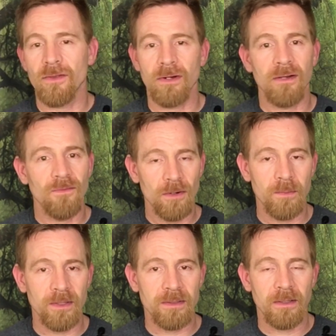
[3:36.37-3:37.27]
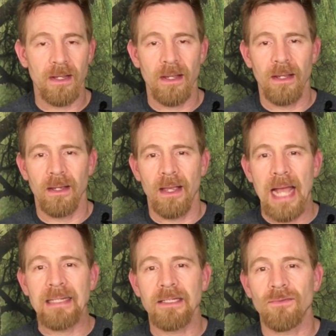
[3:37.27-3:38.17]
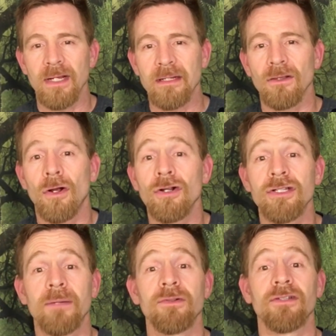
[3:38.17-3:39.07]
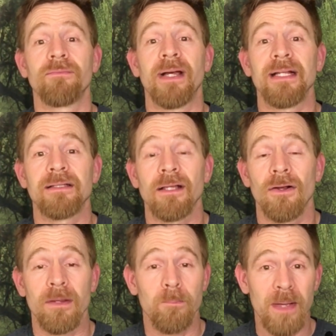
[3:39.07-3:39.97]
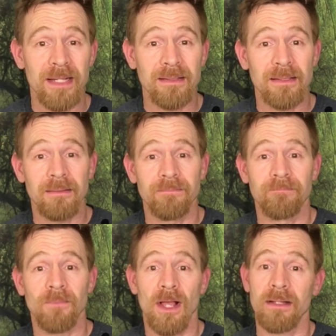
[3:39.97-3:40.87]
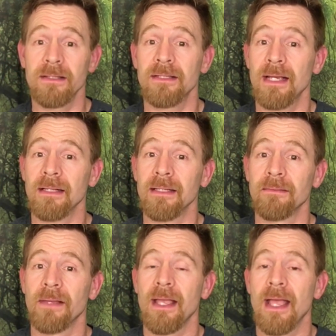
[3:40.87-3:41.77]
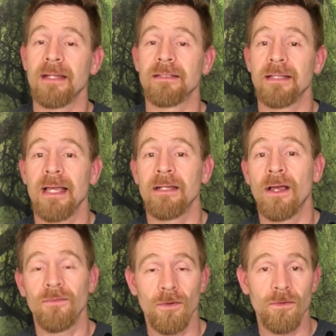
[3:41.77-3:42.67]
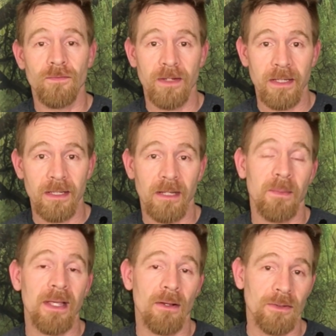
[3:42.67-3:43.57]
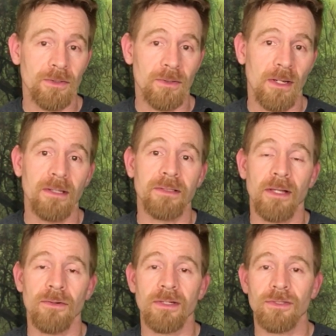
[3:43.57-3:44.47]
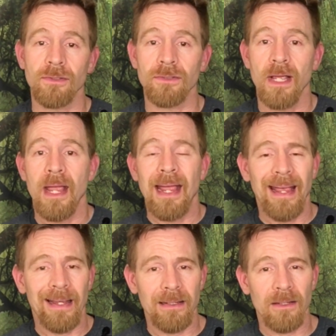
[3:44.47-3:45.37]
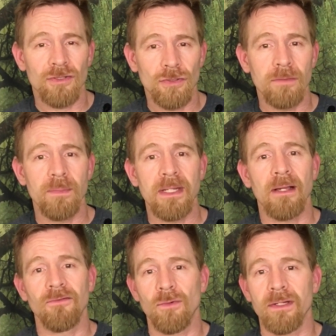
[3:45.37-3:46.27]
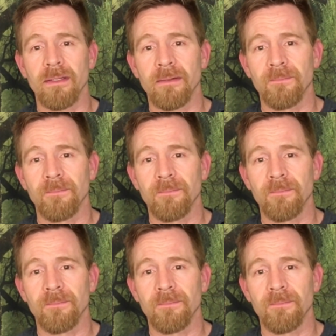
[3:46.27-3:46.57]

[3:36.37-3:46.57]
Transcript: invertebrates. At any rate, large numbers of mites are at best unsightly and a sign of overfeeding, and they may also cause other issues and should be avoided.